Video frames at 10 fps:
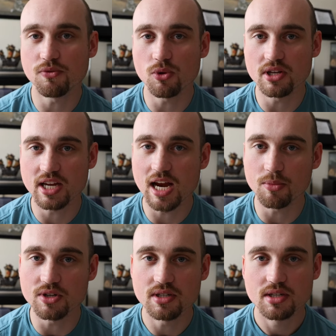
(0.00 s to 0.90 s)
for in a
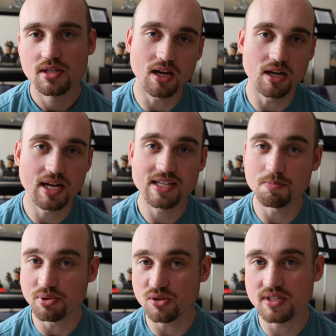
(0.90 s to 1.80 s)
camera. Uh, it has
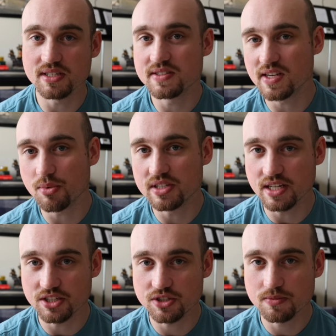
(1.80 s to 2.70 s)
built-in
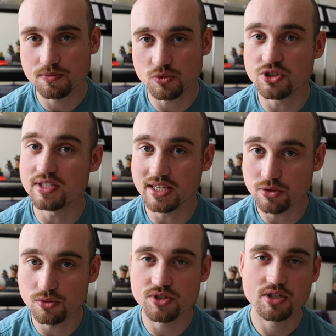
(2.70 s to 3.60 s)
stabilization, which is
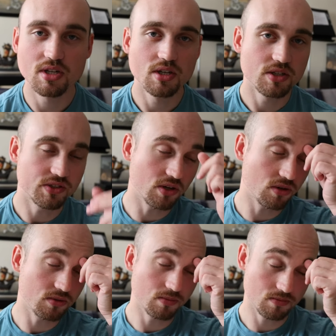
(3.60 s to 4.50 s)
huge.
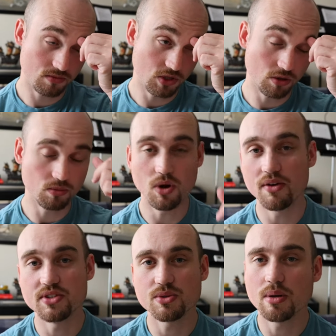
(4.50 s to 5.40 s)
So you know,
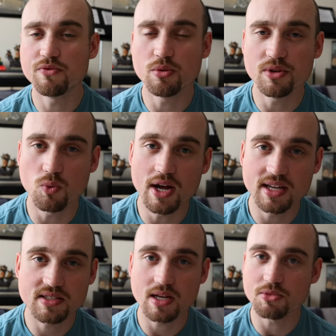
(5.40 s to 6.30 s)
obviously when I'm filming
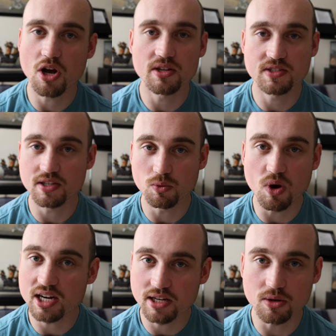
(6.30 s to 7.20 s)
weddings, I'm constantly
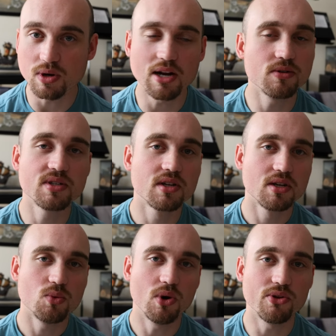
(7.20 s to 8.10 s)
walking around,
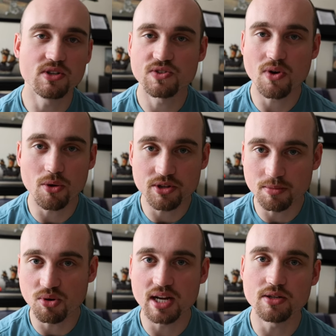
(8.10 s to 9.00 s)
whether it's following the
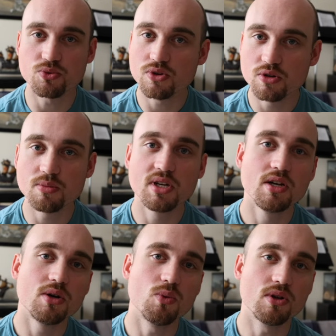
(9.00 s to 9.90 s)
bride and groom,
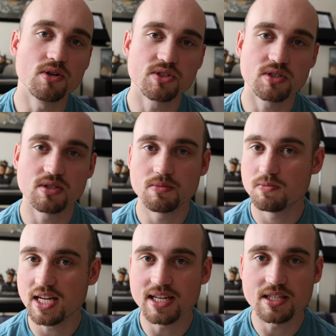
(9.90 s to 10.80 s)
whether it's
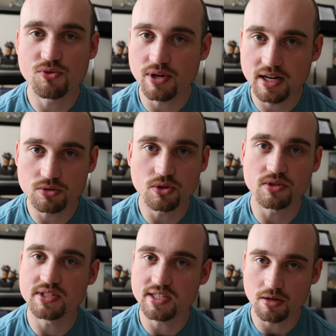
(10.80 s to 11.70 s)
getting a different angle during
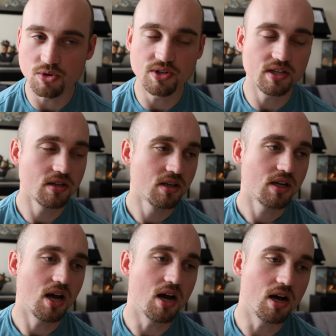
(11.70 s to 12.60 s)
the ceremony,
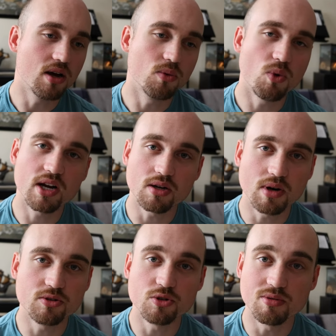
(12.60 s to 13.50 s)
uh, walking
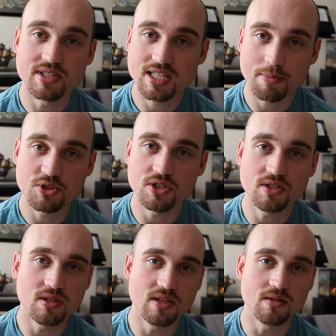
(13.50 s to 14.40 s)
around during the
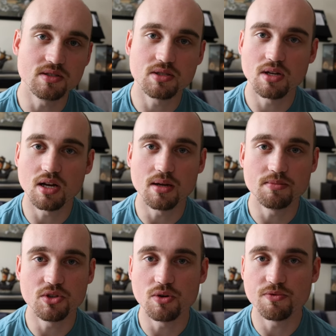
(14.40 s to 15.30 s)
reception, and
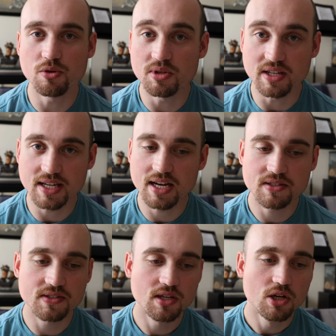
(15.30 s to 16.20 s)
um, you know filming the
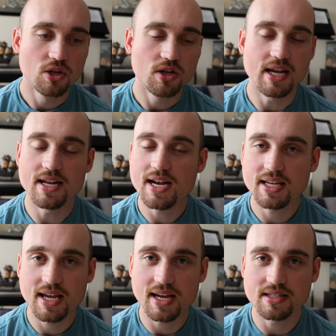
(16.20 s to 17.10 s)
guests. In any
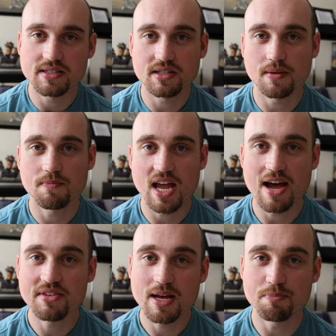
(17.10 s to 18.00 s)
case,
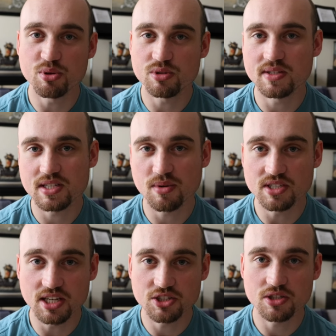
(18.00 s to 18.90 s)
having that built-in
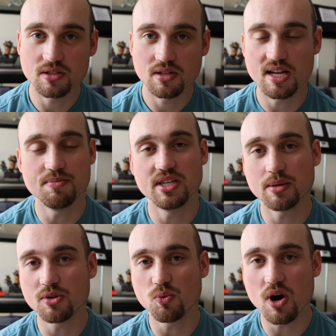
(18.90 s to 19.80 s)
stabilization and being
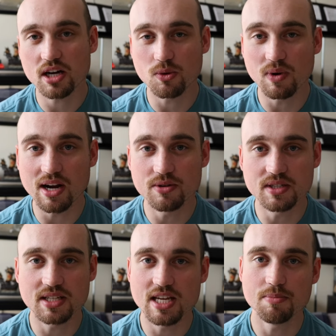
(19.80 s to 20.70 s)
able to walk around
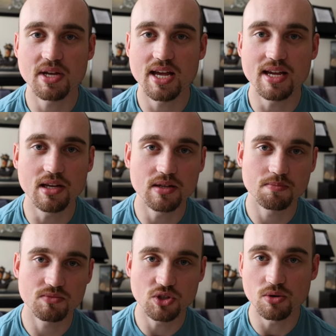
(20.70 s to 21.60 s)
and keep a
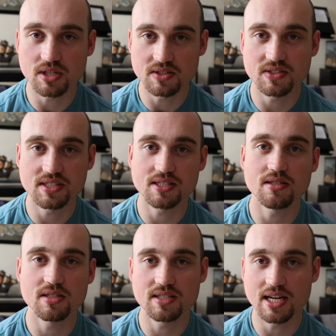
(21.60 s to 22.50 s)
you know a
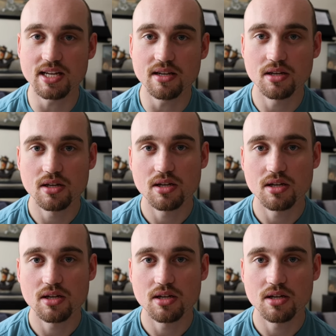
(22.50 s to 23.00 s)
consistent, steady